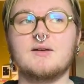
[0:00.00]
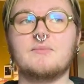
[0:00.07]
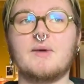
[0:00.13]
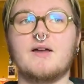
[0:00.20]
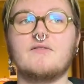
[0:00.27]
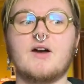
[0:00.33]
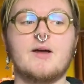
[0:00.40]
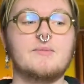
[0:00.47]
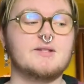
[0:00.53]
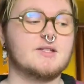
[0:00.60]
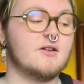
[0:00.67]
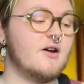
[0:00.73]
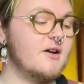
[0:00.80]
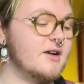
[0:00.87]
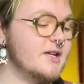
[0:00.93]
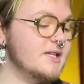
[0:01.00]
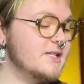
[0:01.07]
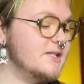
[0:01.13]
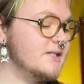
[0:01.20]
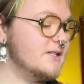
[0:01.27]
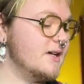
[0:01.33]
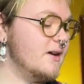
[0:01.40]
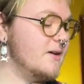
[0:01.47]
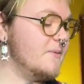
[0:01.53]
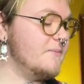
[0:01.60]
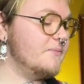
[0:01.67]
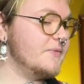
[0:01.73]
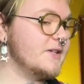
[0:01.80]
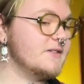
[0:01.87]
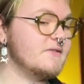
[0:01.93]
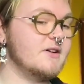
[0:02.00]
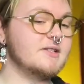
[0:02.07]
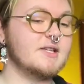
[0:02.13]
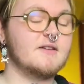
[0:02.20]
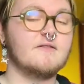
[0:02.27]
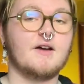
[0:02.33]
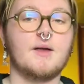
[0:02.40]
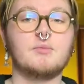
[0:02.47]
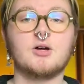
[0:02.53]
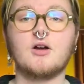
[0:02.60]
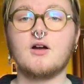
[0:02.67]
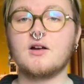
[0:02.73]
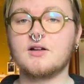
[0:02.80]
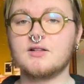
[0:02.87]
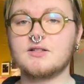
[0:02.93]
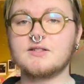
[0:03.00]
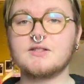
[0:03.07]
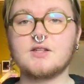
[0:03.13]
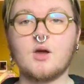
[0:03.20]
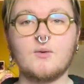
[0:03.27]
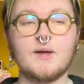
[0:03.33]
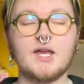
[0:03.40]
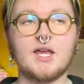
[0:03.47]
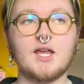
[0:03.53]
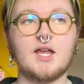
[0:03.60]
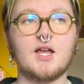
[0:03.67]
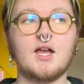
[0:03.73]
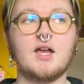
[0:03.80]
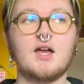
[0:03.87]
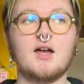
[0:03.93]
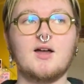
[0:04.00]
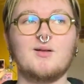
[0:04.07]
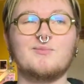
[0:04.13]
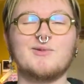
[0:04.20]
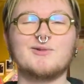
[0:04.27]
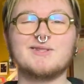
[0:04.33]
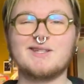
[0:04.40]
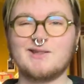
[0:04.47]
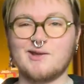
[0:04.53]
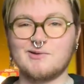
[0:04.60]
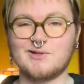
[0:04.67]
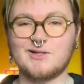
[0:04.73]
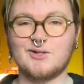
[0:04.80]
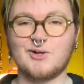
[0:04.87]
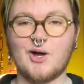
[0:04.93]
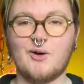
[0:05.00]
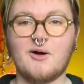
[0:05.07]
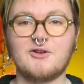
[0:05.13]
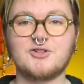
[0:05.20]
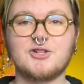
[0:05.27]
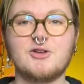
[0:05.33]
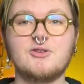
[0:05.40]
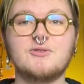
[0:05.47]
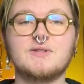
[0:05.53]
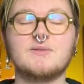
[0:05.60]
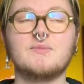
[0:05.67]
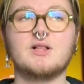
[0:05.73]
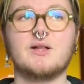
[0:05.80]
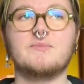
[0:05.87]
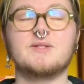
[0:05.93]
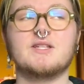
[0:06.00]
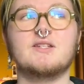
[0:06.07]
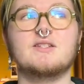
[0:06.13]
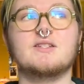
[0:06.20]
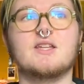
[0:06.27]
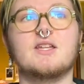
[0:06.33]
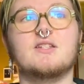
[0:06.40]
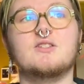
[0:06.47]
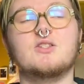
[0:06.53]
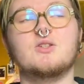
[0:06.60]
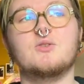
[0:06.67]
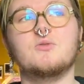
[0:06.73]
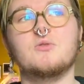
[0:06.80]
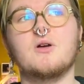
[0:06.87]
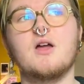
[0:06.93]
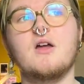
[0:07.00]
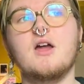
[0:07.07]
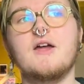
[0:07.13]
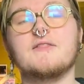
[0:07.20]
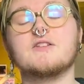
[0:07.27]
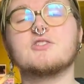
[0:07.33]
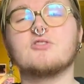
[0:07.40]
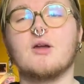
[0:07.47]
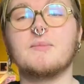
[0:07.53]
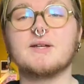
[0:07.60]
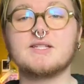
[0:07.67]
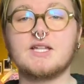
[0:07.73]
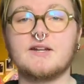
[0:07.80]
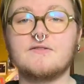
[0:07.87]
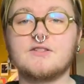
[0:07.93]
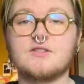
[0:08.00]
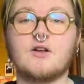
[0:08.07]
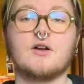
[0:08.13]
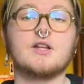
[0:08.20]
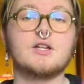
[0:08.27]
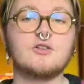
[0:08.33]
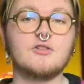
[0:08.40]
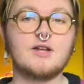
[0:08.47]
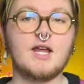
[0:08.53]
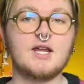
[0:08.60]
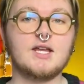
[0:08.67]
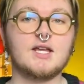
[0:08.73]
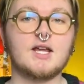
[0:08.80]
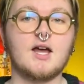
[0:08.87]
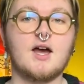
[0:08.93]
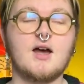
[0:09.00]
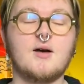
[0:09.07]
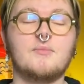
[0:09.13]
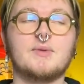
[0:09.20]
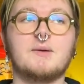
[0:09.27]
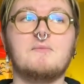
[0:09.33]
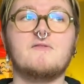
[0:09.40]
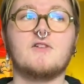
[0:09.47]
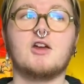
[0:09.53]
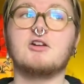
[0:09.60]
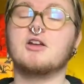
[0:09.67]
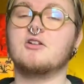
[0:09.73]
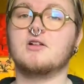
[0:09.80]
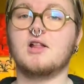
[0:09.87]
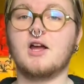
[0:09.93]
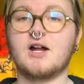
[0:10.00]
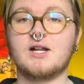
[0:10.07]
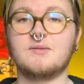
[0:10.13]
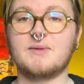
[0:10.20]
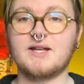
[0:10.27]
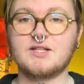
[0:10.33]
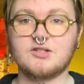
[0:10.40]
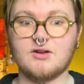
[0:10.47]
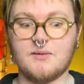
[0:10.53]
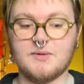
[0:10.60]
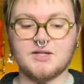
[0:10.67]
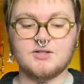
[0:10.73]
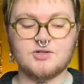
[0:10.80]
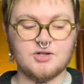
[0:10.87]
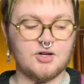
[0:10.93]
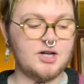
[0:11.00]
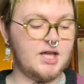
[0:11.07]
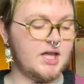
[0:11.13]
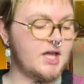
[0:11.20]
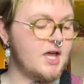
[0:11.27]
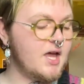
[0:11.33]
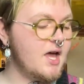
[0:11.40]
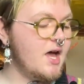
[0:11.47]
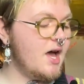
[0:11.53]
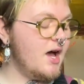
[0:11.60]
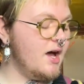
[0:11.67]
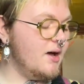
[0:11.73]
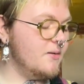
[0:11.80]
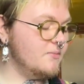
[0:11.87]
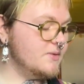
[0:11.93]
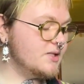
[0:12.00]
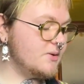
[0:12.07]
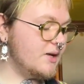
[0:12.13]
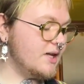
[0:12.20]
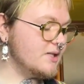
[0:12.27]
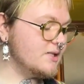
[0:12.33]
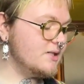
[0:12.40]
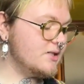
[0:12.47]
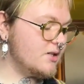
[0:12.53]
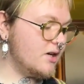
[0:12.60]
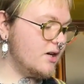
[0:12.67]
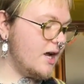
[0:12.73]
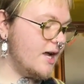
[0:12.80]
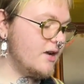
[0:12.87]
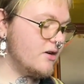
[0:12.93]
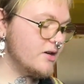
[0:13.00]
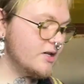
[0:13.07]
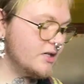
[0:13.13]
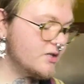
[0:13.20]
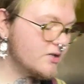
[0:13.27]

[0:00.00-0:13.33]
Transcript: my vibe as an artist, as far as like fiber art, sewing, mostly those two go. I'll show you some glimpses into the ceramics that I've started creating, but I'm very early on in my ceramics journey. So I guess to start, I already